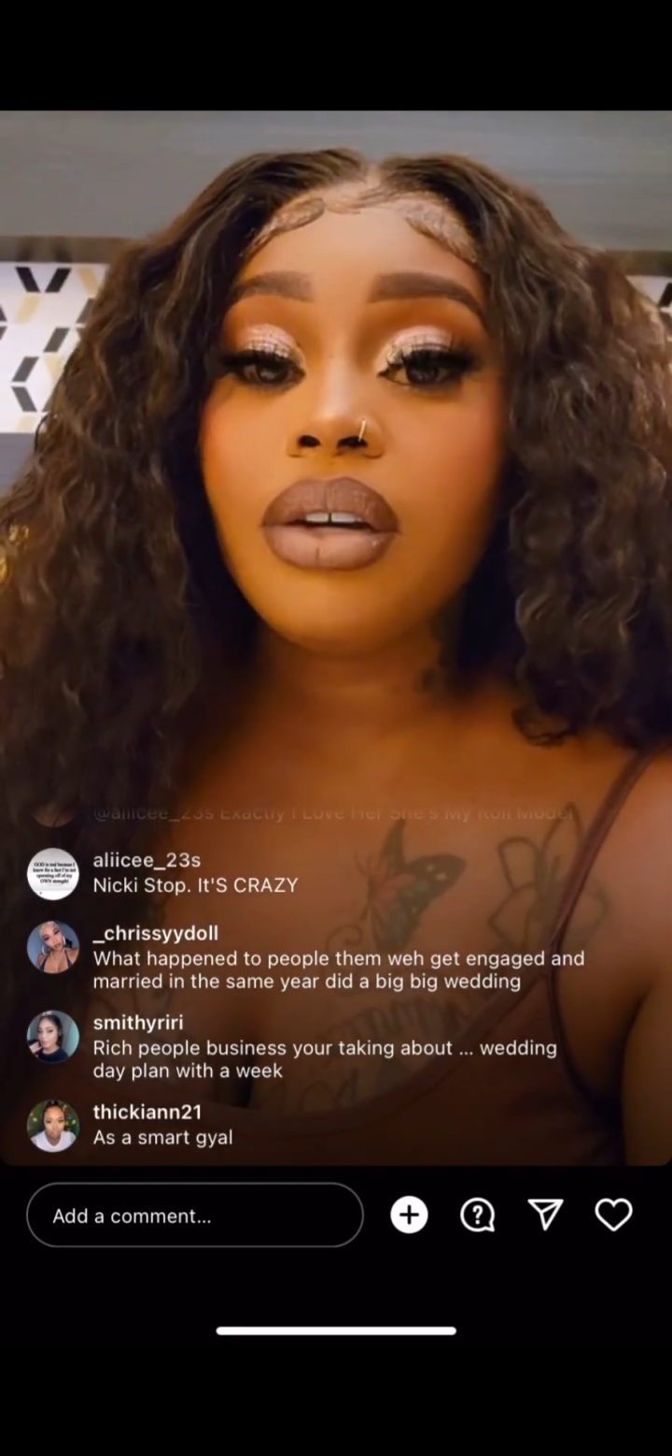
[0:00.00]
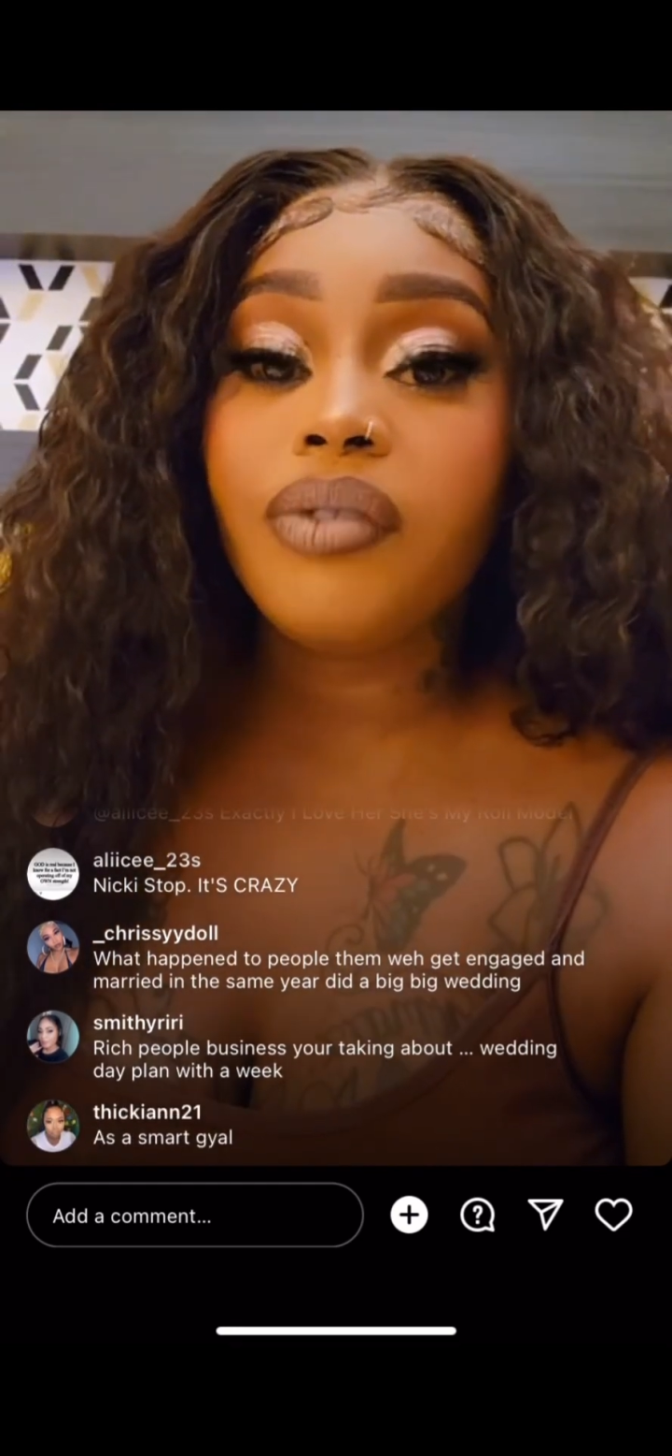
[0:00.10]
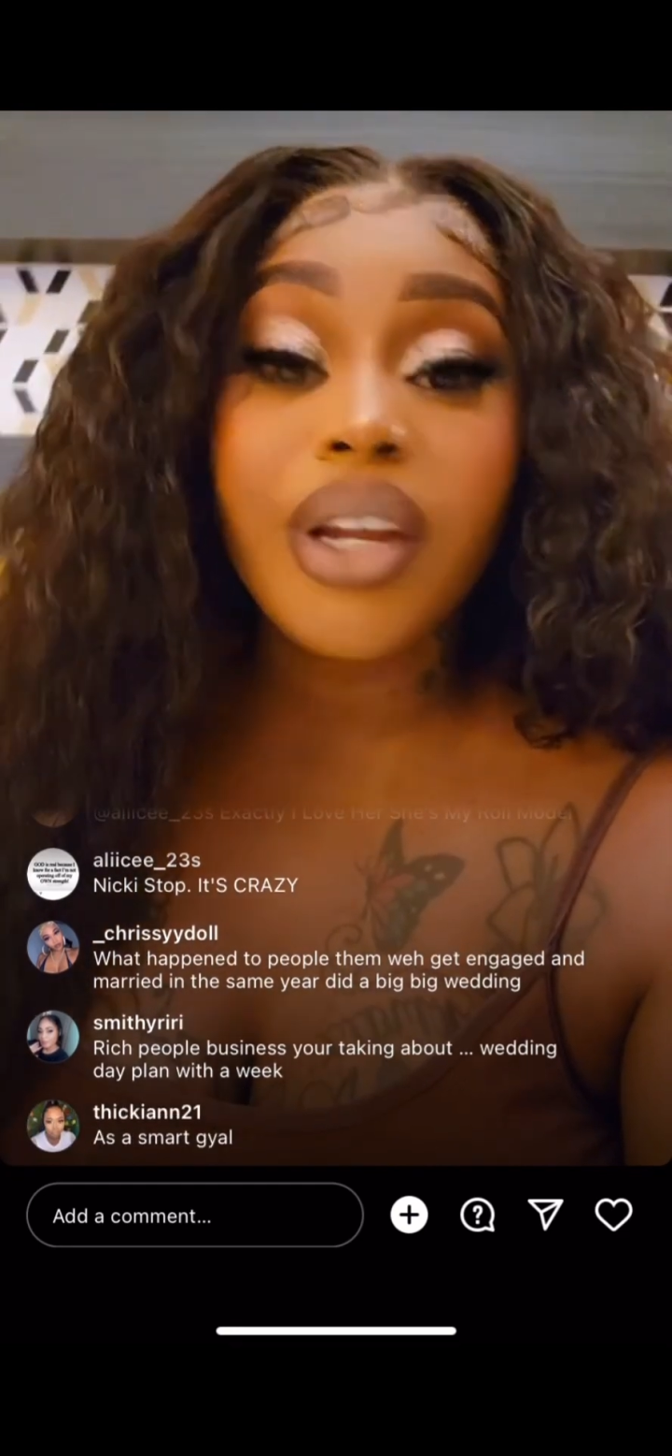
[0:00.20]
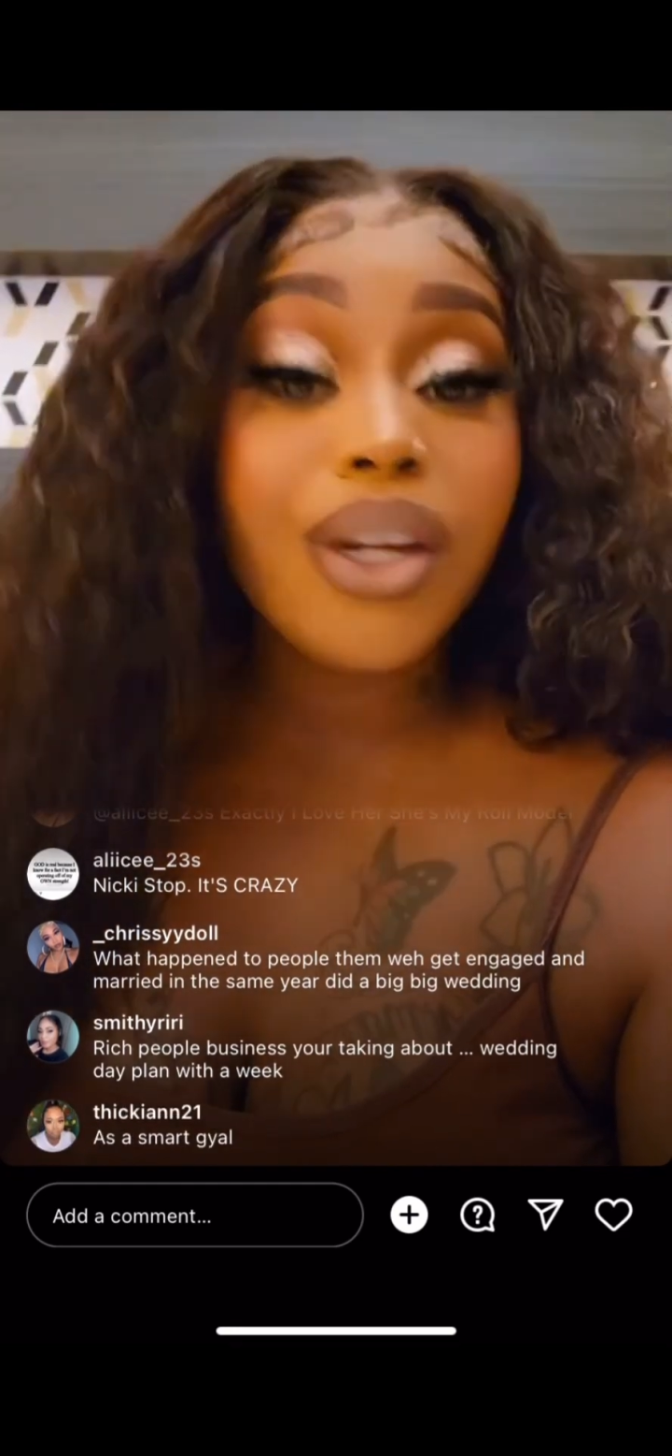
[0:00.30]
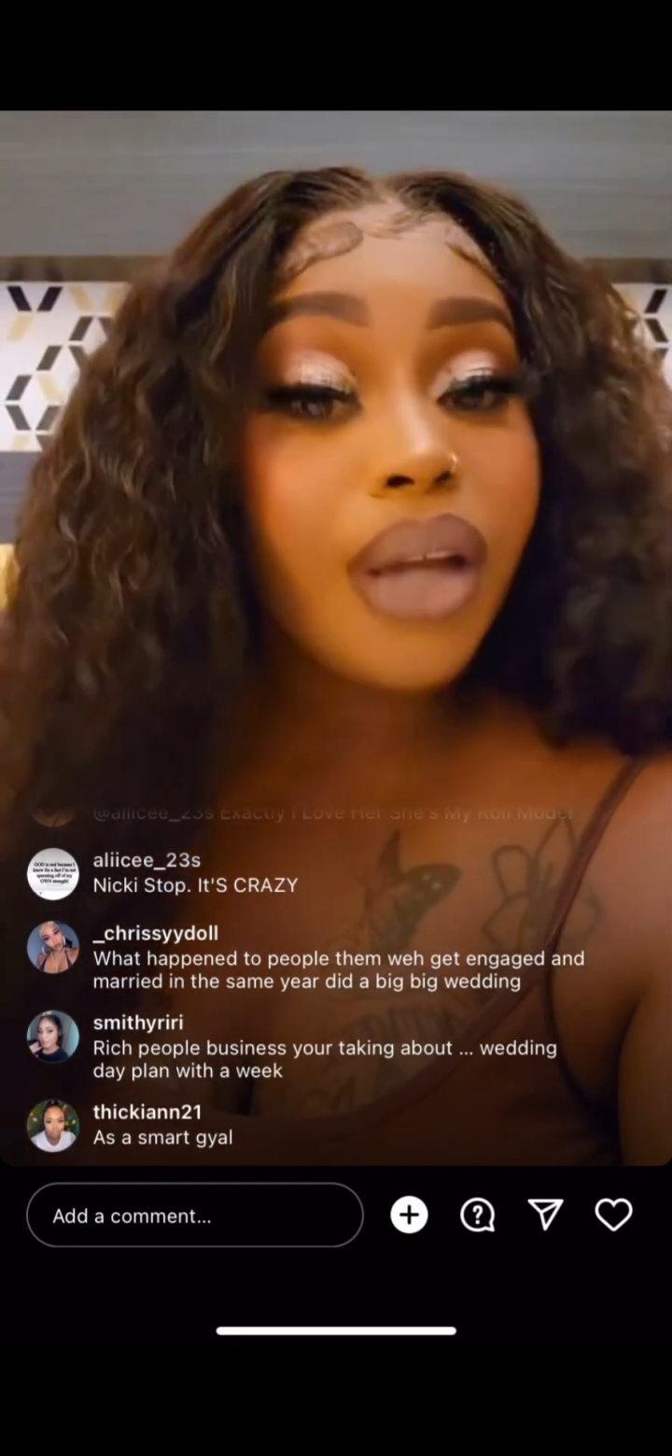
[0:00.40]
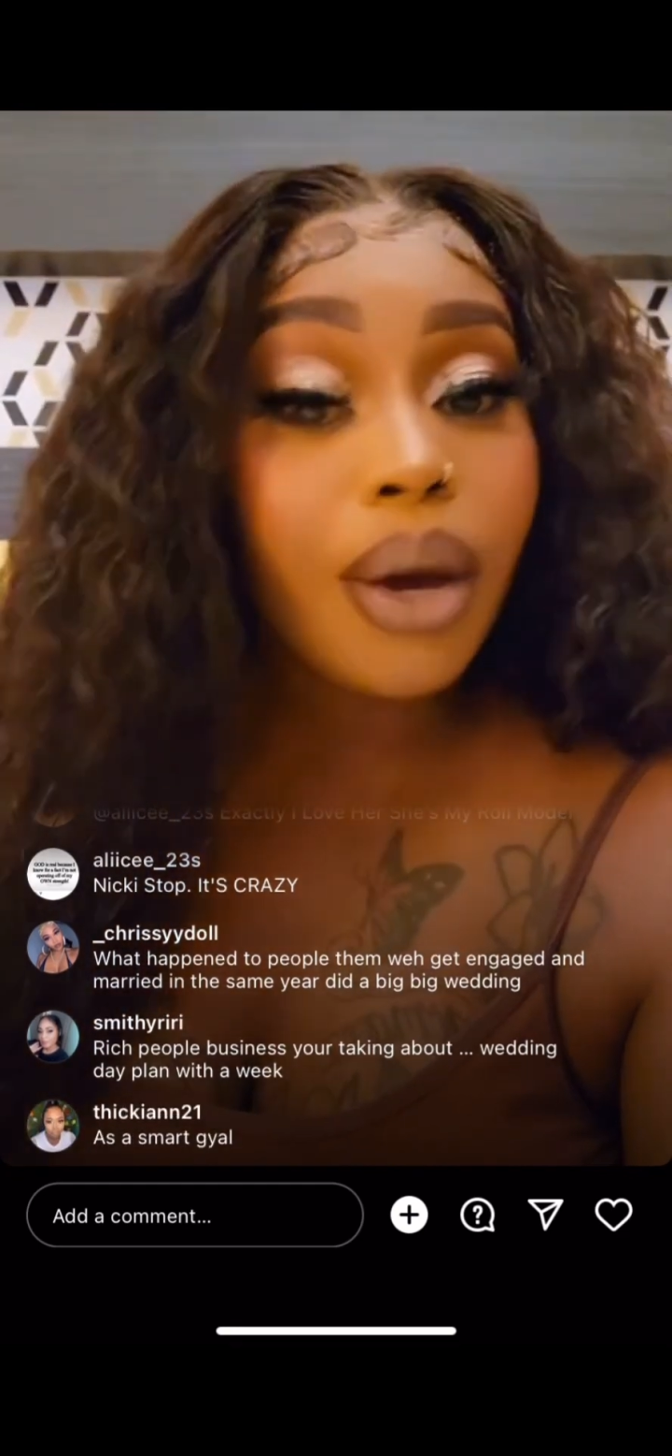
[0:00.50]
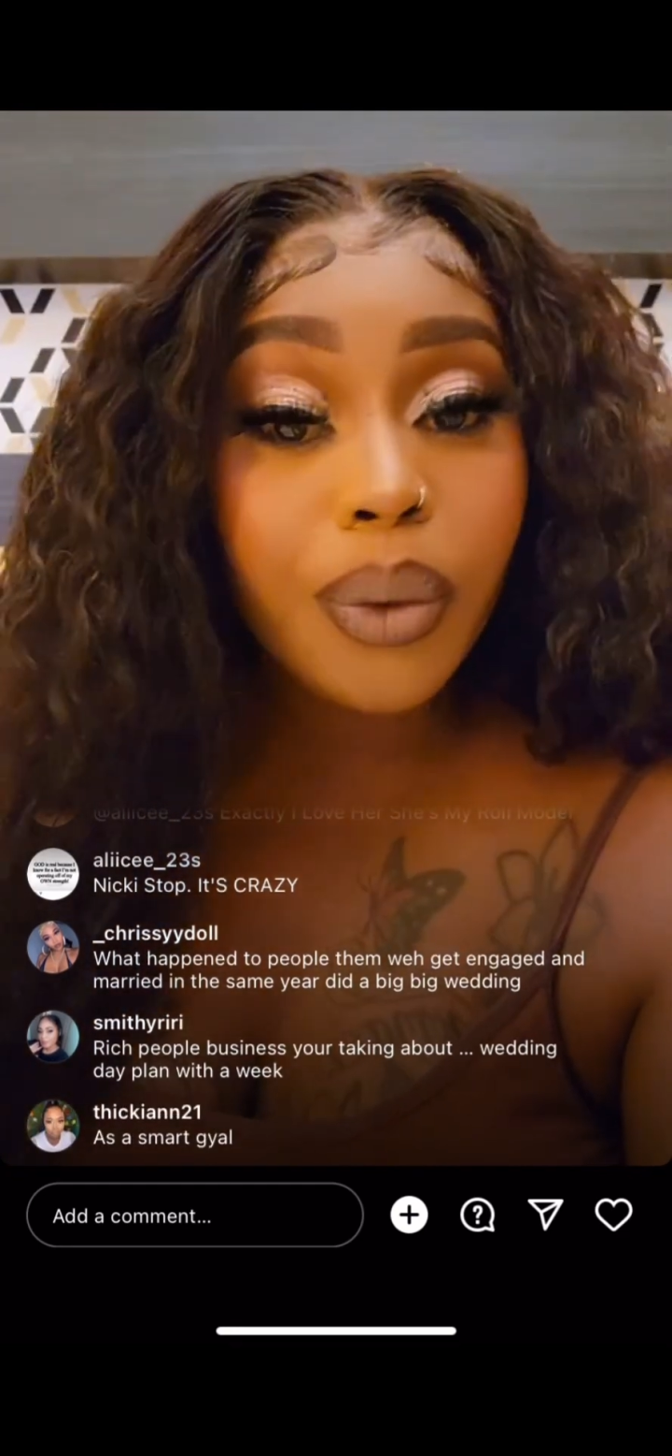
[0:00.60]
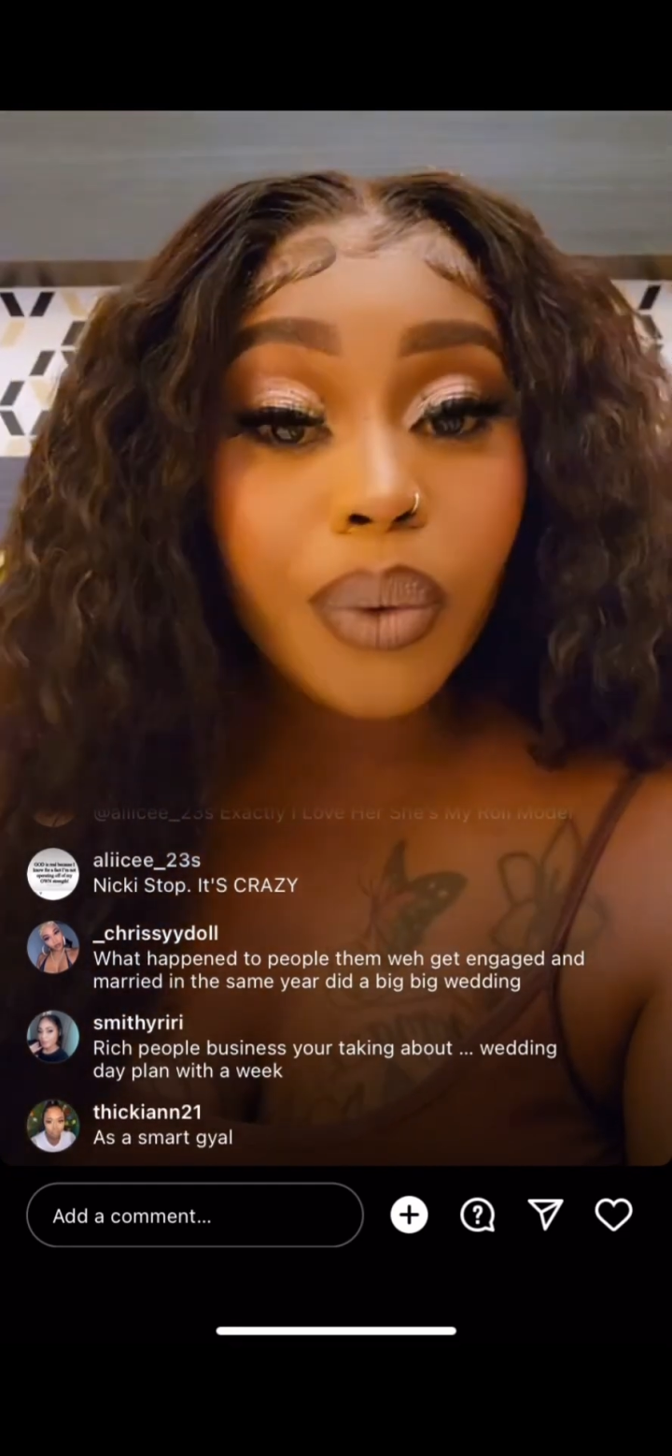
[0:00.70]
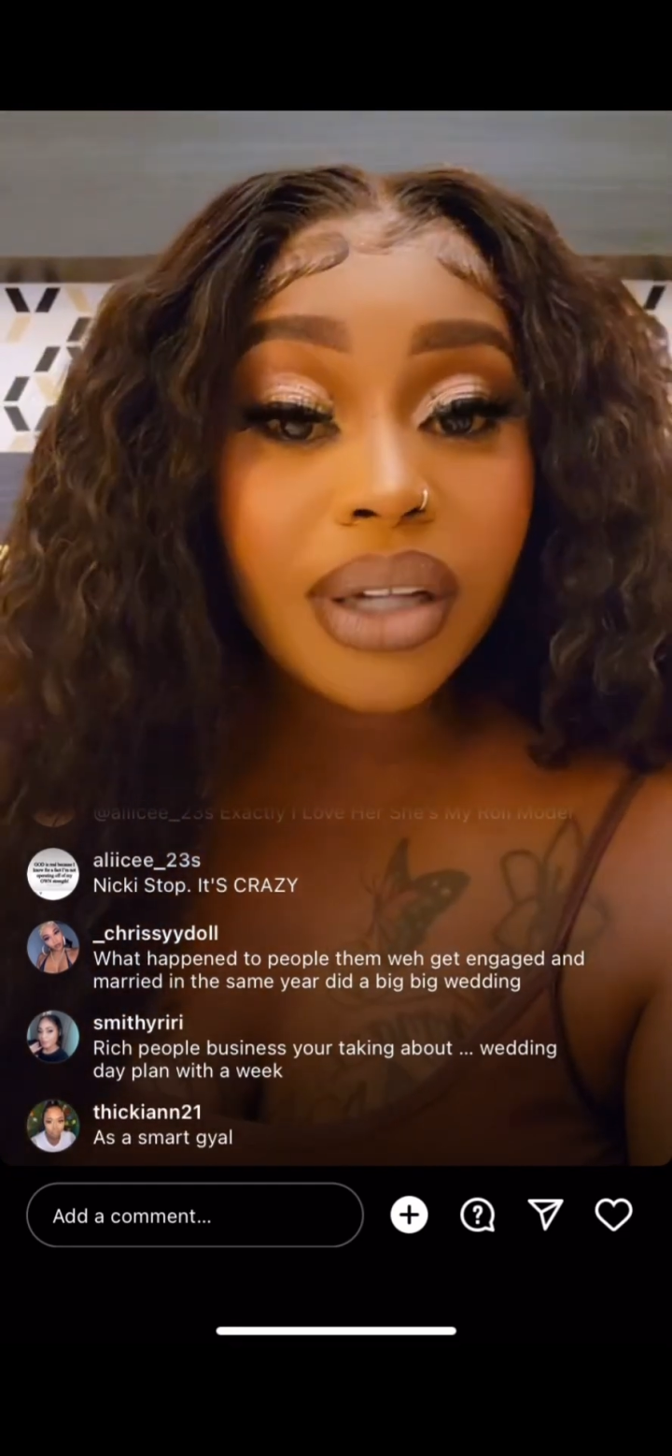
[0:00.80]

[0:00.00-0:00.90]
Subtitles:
the venue that